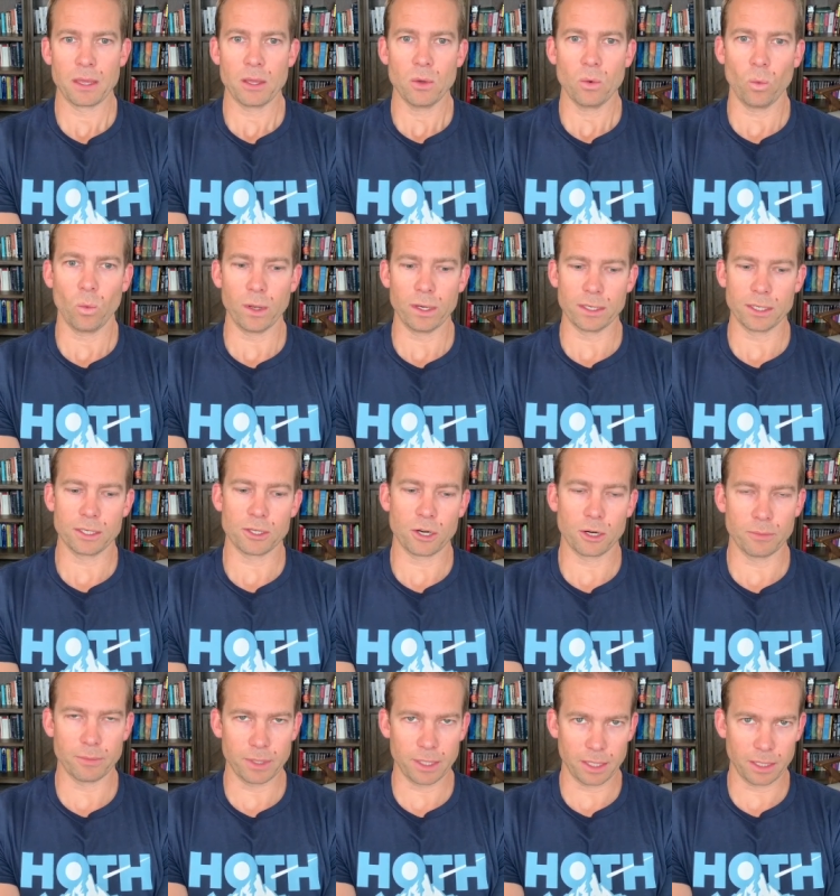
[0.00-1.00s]
when
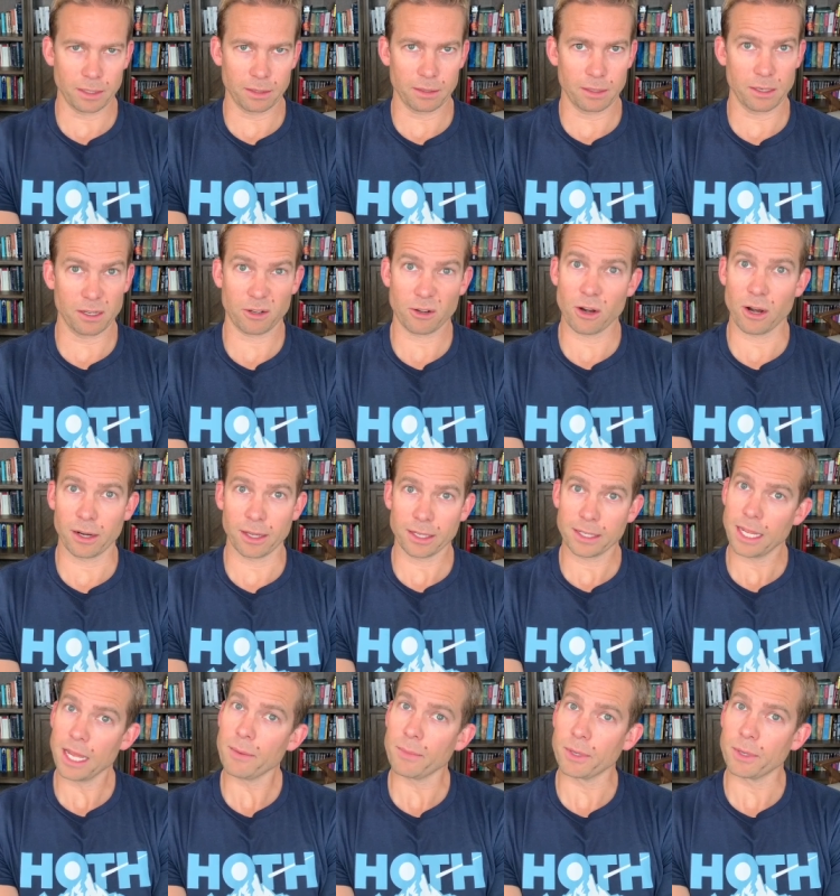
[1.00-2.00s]
determining the necrotic
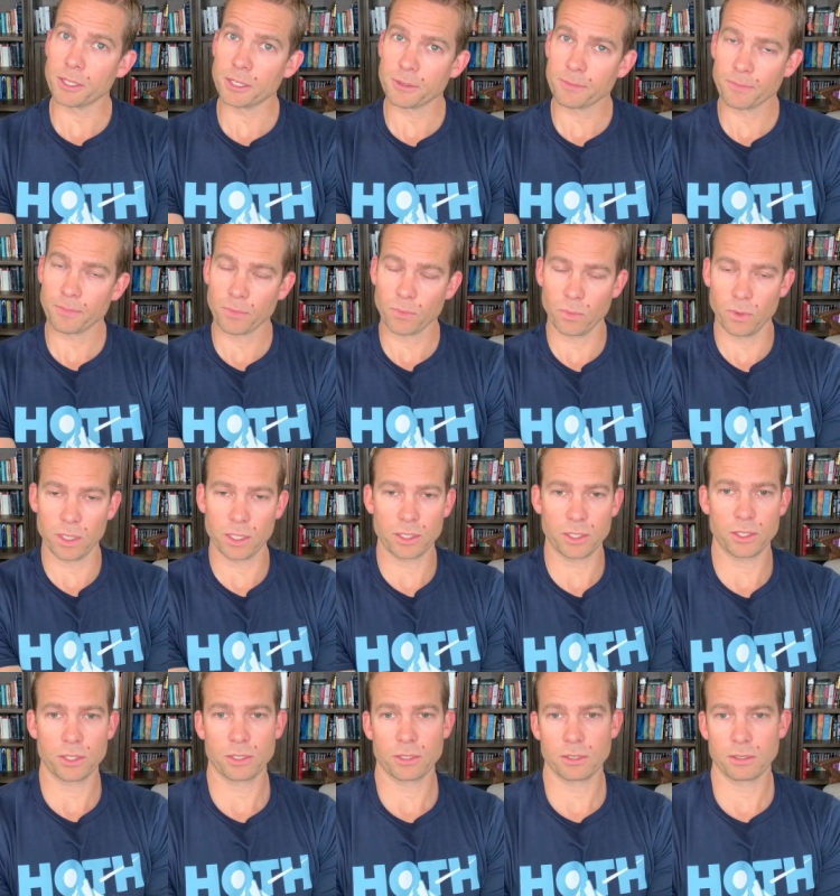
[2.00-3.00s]
damage,
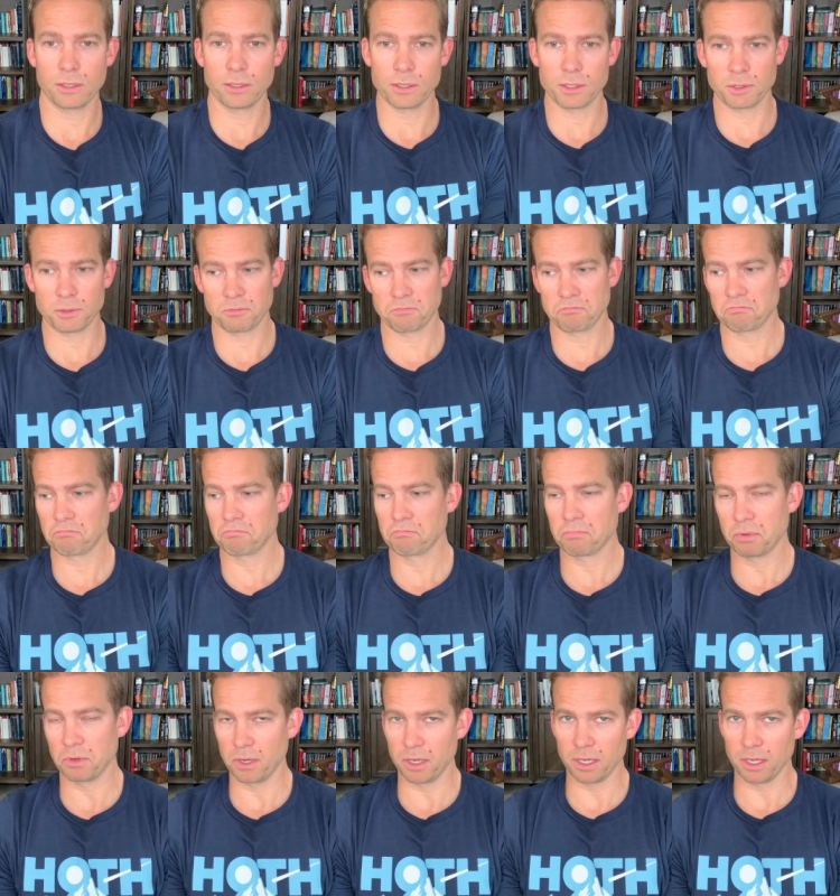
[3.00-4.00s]
which is
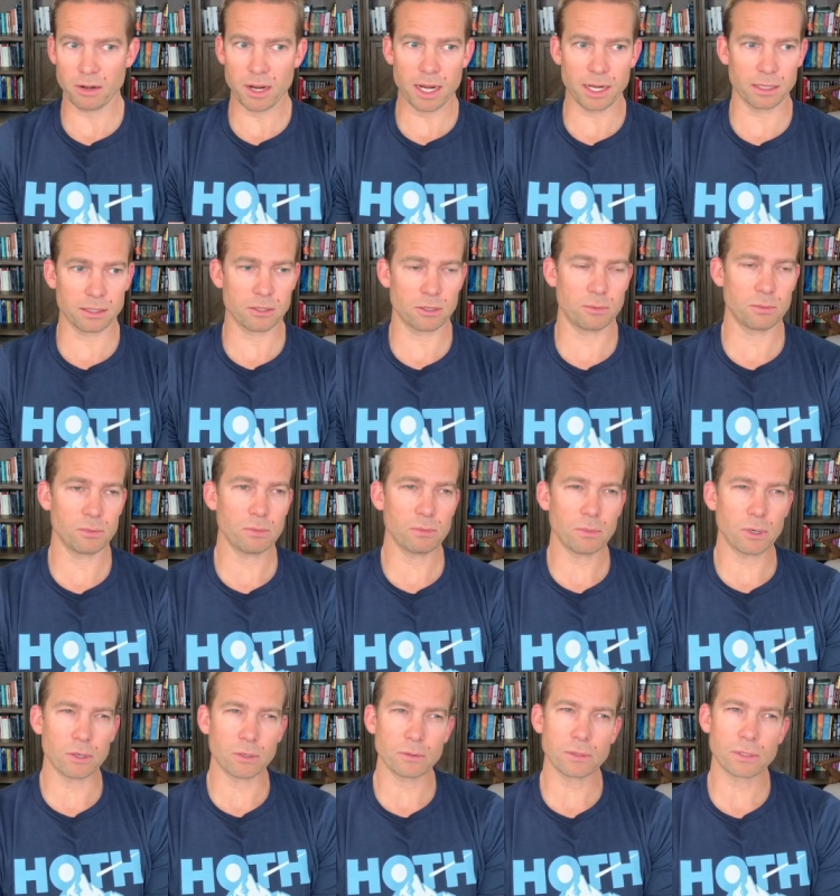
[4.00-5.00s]
pretty great. It's
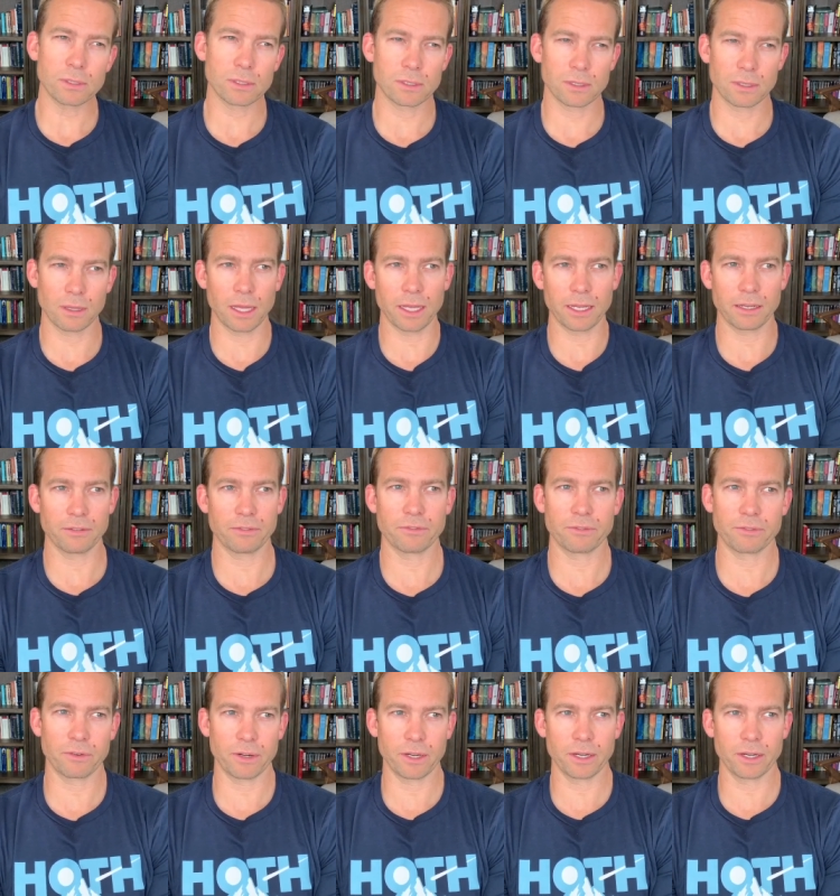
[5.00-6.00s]
almost like a
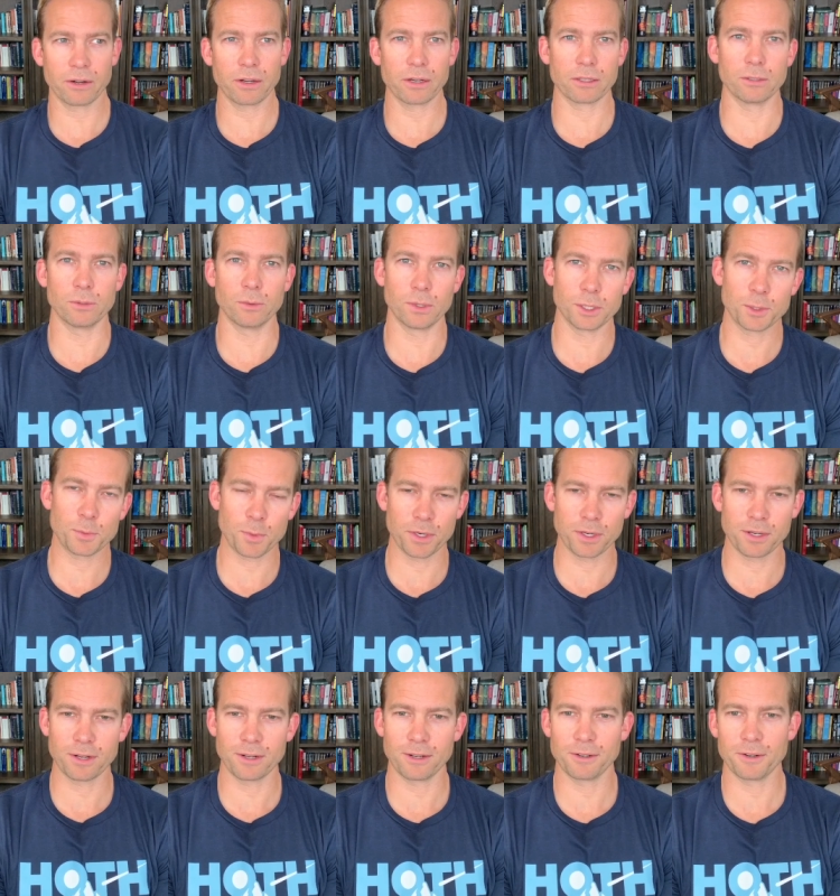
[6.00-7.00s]
free critical once per
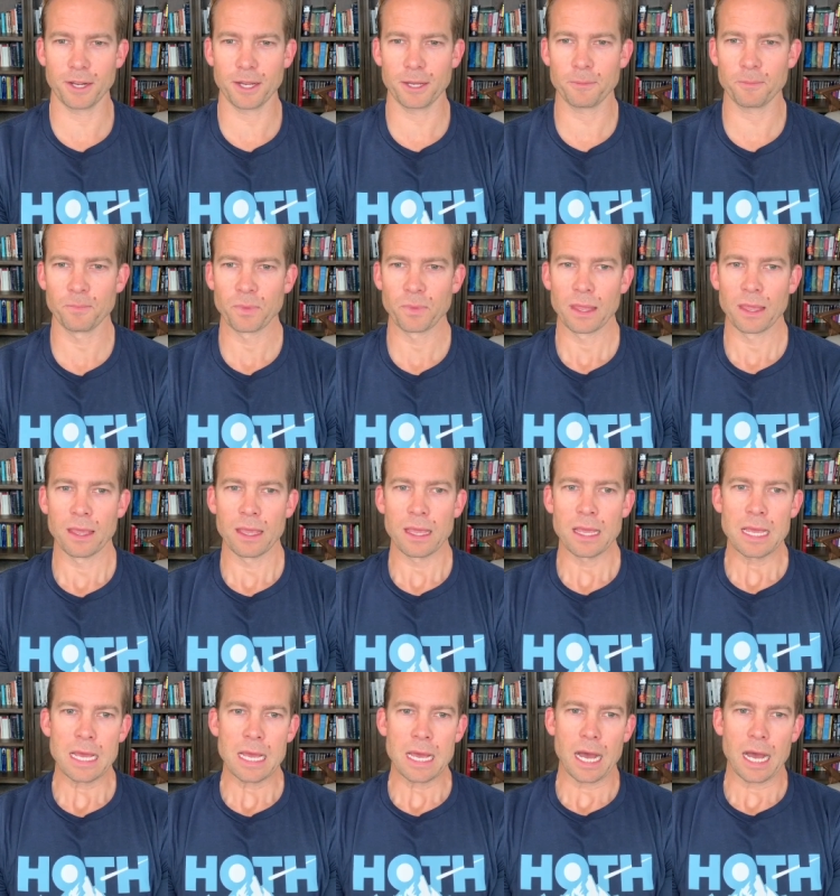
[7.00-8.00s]
turn,
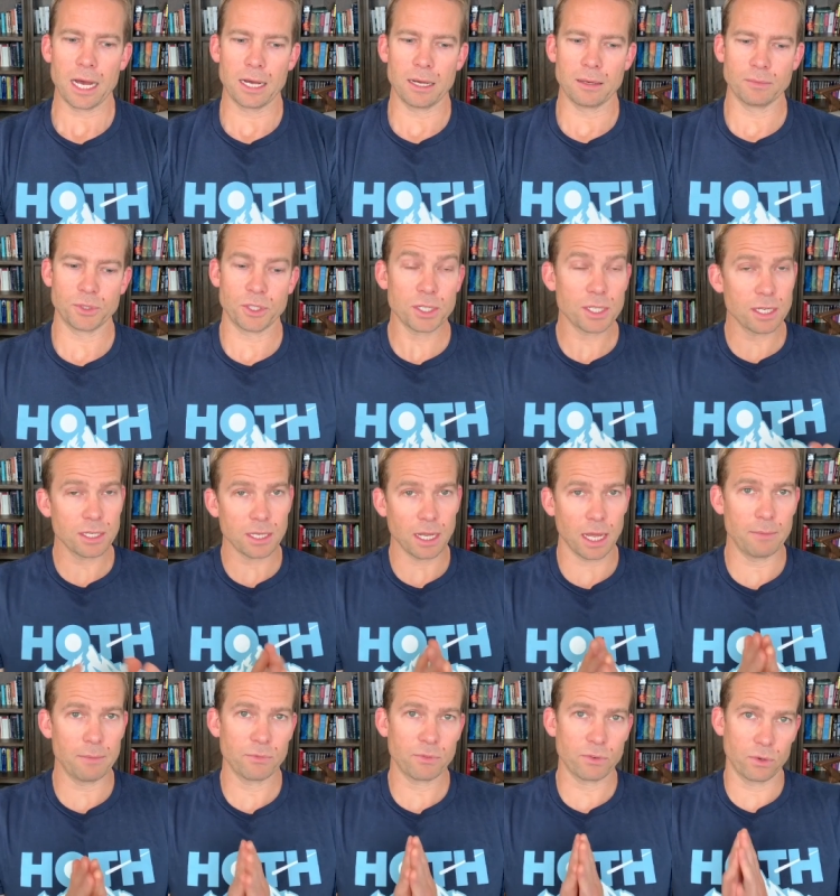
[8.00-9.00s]
right? Just in
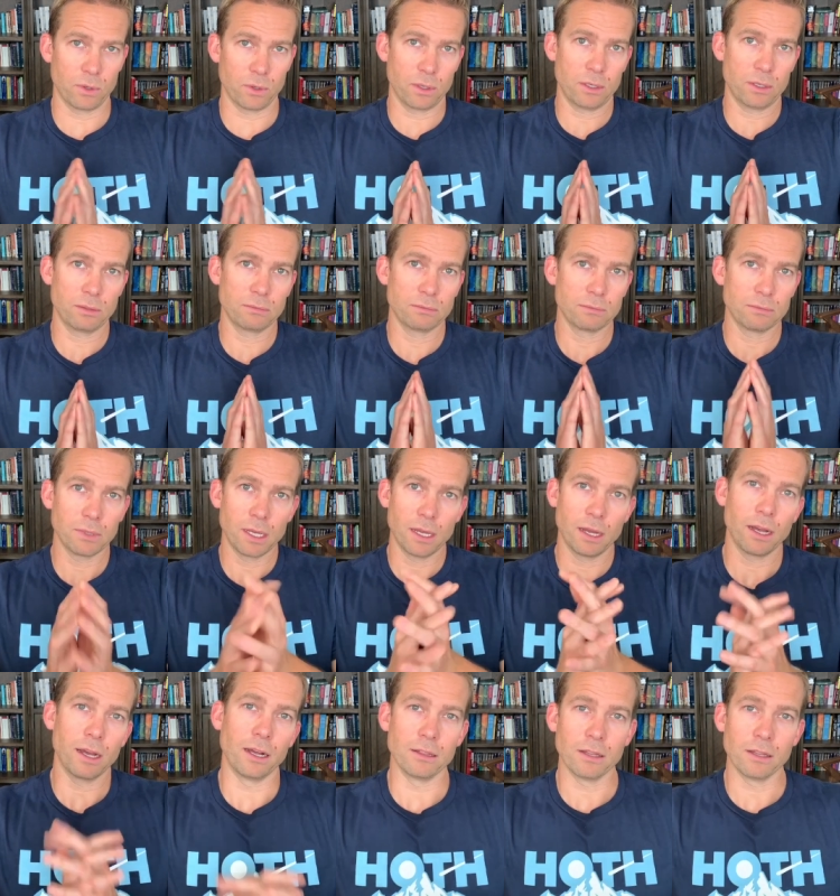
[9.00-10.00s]
time for
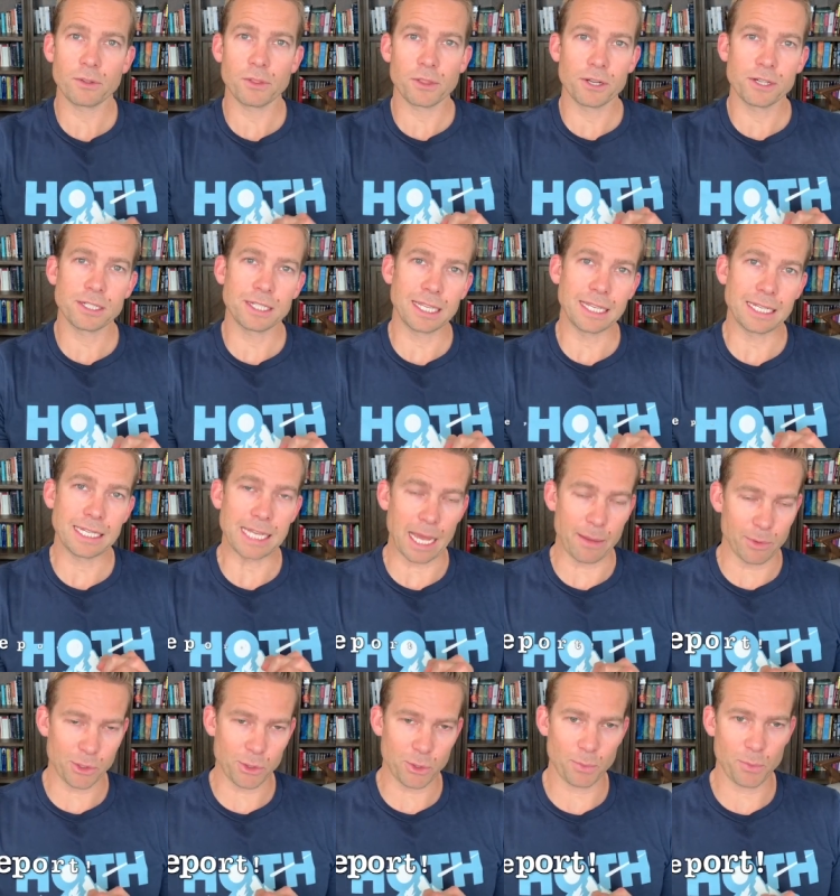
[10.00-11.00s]
a level 13
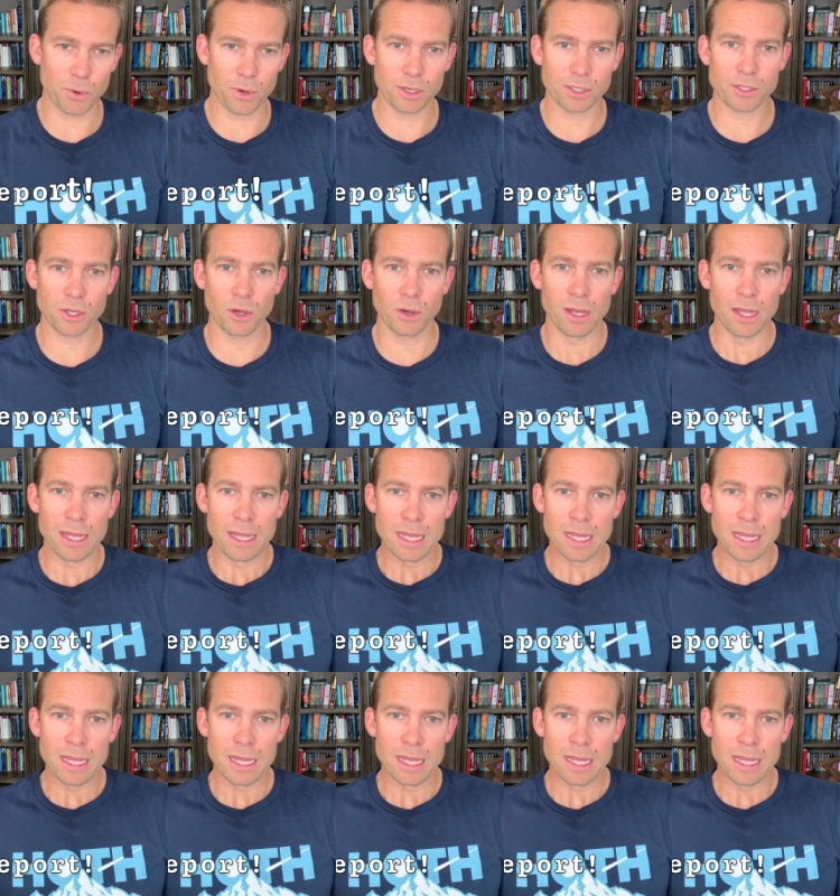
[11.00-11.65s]
damage report. So